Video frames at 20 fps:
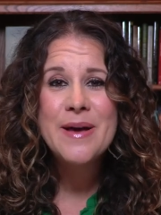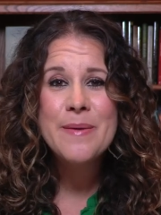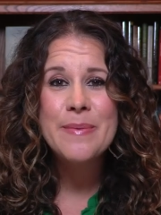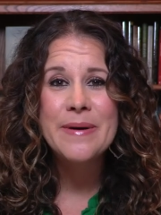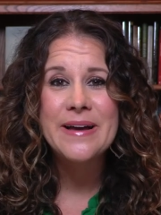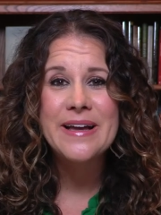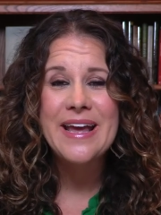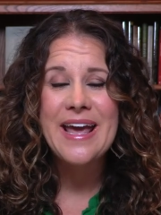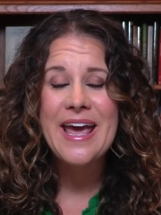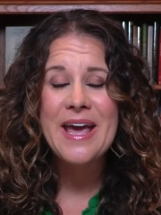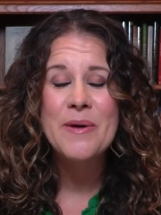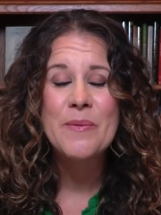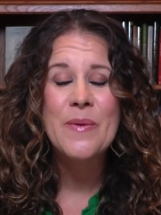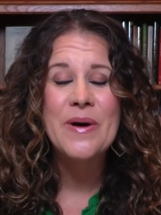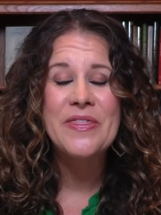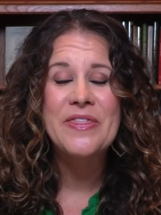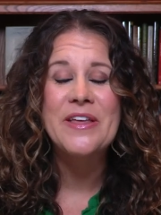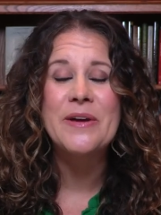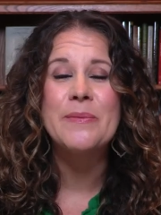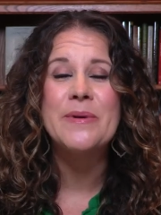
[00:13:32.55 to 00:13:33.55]
But hey,
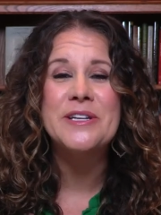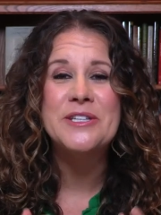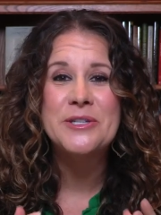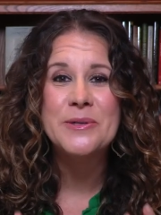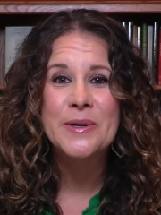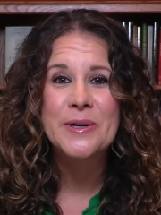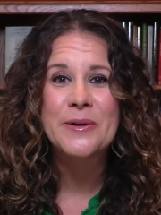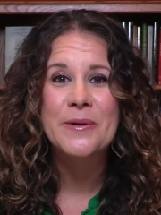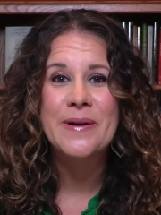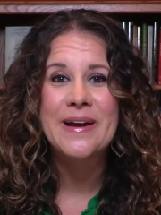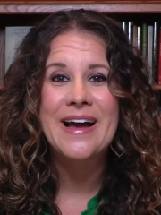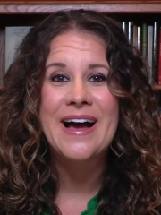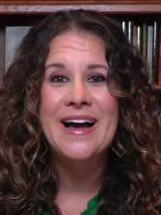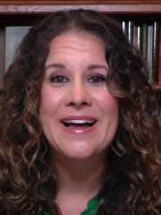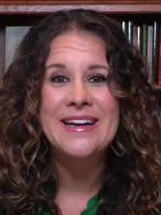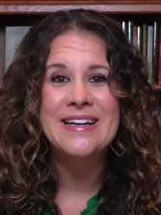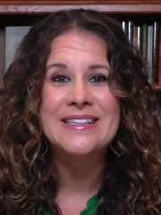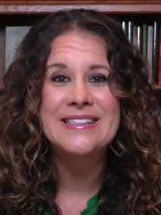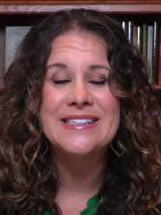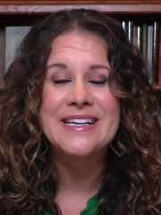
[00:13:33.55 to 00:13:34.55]
one thing we do agree
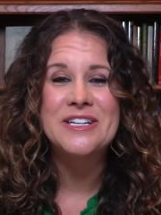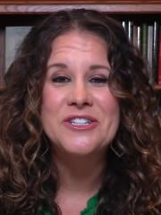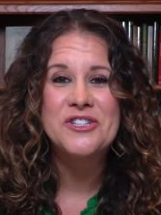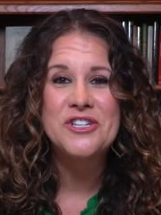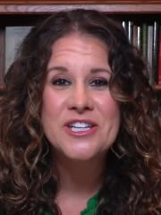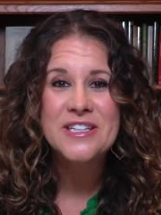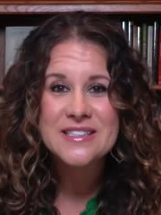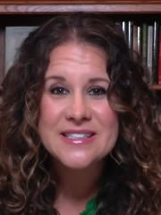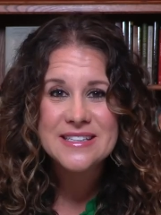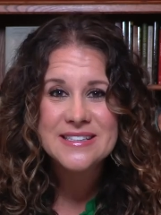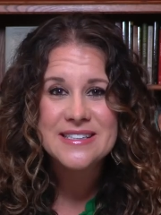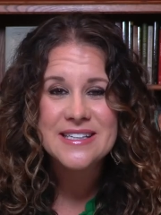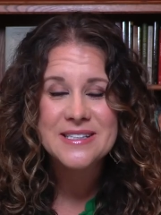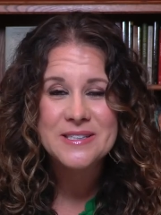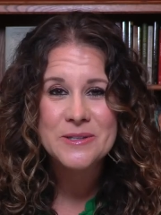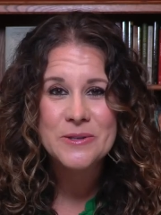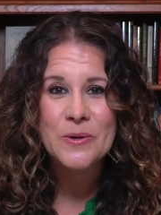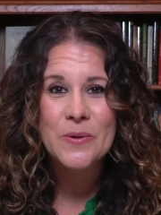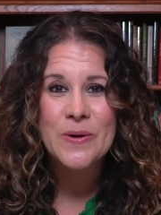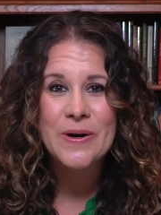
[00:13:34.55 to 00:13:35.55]
on is that Jesus
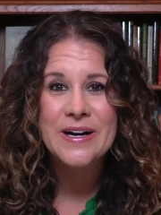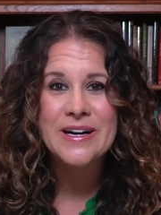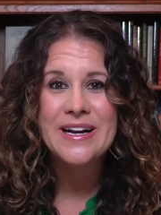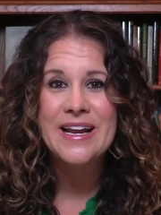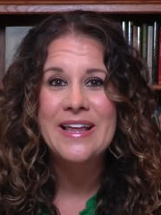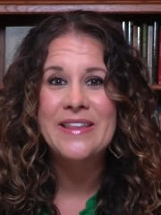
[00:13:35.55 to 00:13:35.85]
is Lord,